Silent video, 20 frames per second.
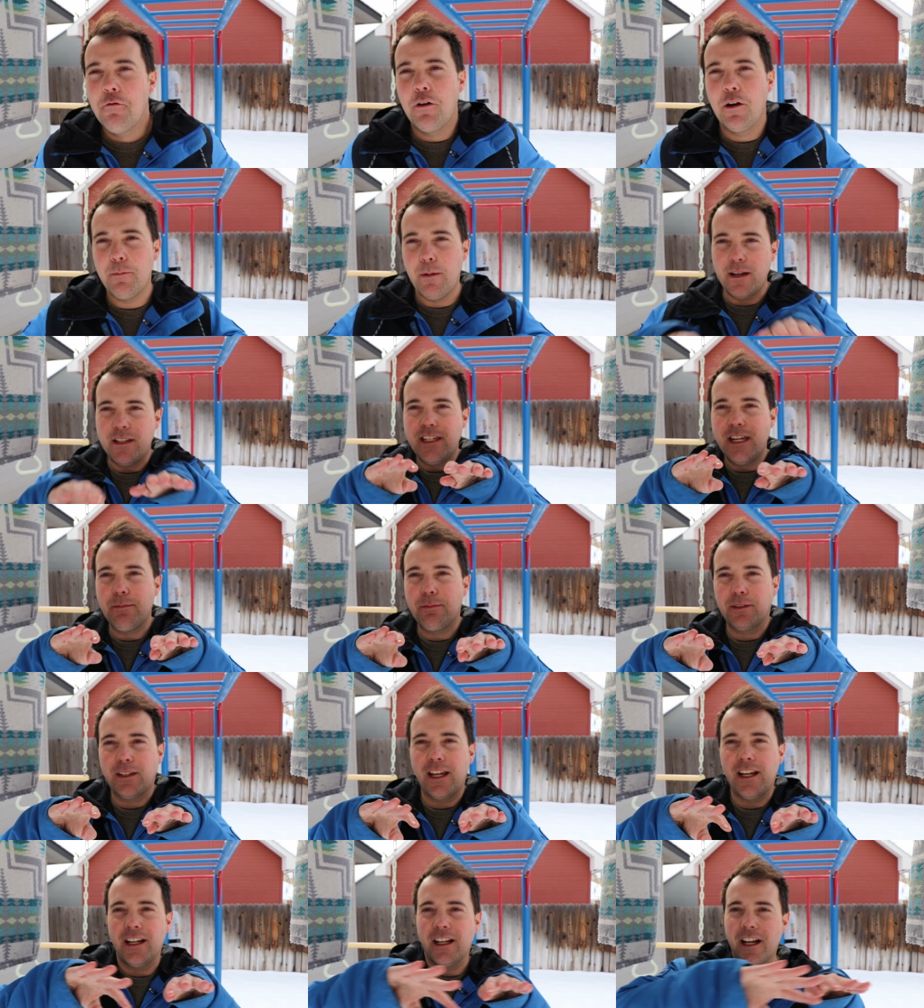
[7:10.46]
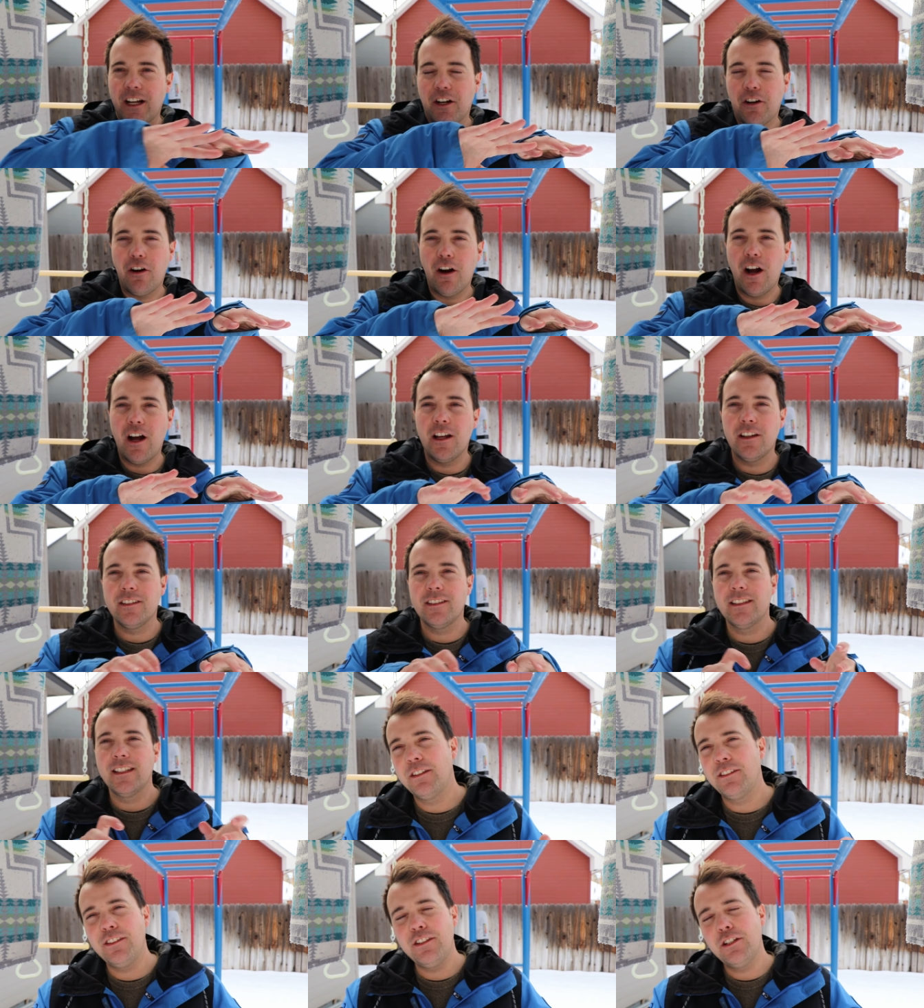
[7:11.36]
One of my tips kind of got crossed.
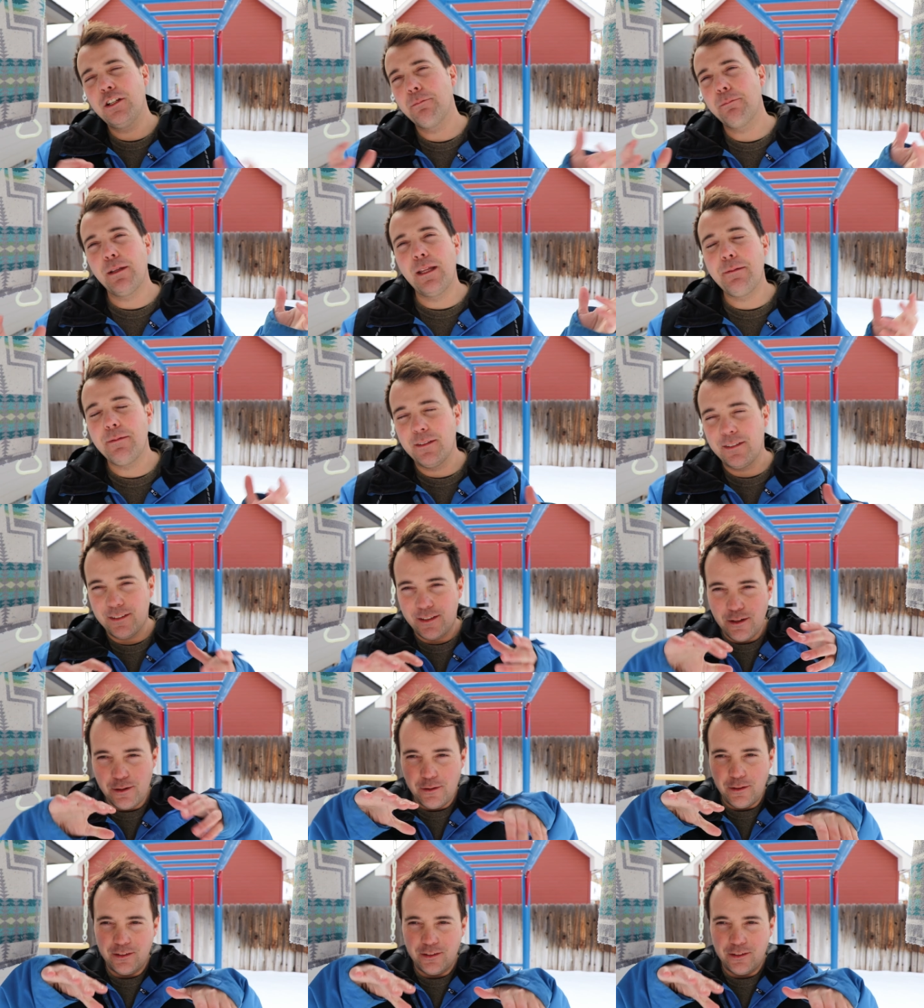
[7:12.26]
This, you could blame the snow.